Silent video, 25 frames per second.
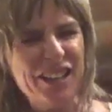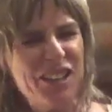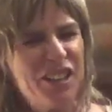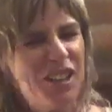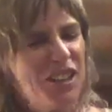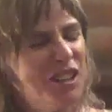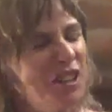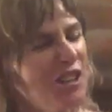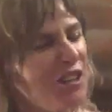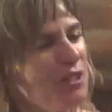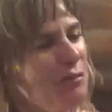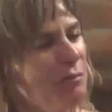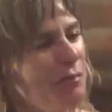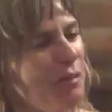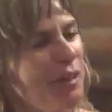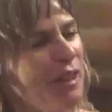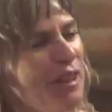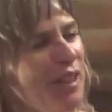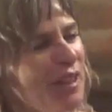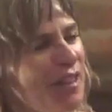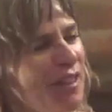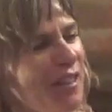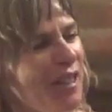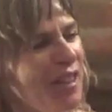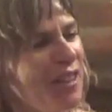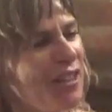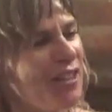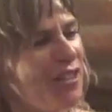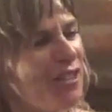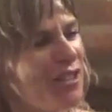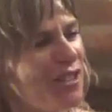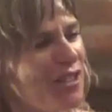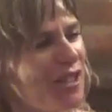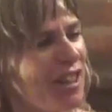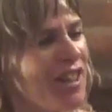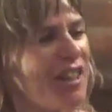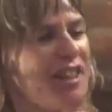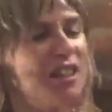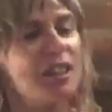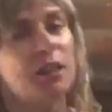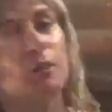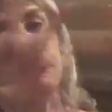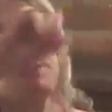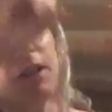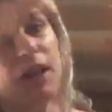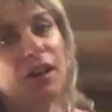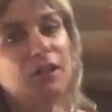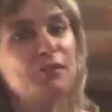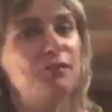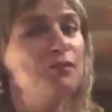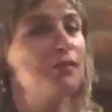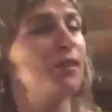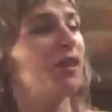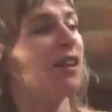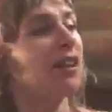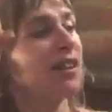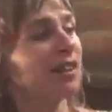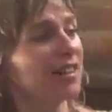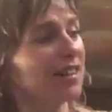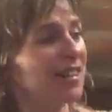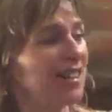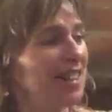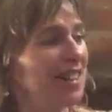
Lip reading: could be that you're staying in a mindfuck.